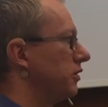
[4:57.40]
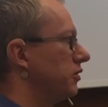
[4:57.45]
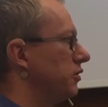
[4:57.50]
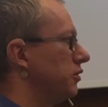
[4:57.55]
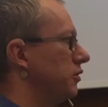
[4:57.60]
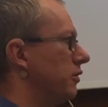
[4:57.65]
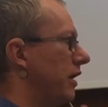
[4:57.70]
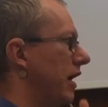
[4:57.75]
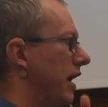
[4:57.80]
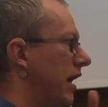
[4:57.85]

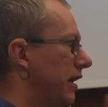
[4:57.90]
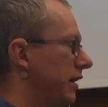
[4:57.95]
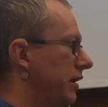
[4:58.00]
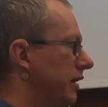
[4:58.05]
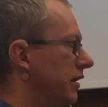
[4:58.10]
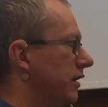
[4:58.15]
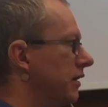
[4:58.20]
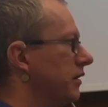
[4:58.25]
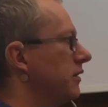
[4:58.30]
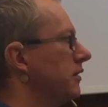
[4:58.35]
So
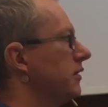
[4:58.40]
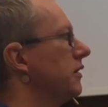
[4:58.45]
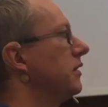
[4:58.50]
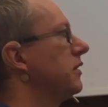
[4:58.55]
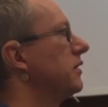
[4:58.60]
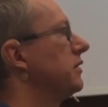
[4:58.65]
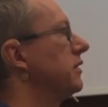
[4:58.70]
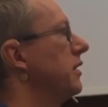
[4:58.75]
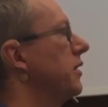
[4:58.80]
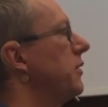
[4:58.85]
adding
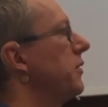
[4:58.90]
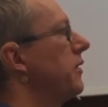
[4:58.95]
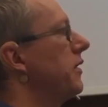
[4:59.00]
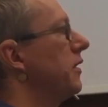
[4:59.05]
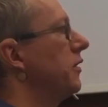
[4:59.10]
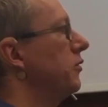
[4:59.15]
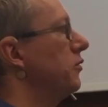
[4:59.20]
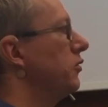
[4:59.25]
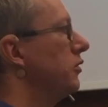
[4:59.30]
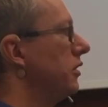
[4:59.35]

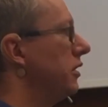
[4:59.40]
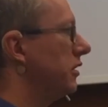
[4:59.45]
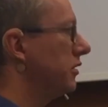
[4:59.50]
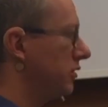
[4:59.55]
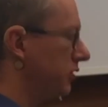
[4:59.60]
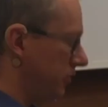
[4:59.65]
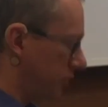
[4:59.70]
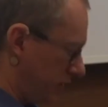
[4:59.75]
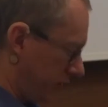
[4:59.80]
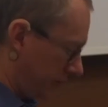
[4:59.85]
something to the
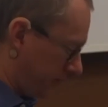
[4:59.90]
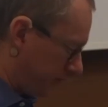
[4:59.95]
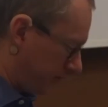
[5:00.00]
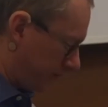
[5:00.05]
history.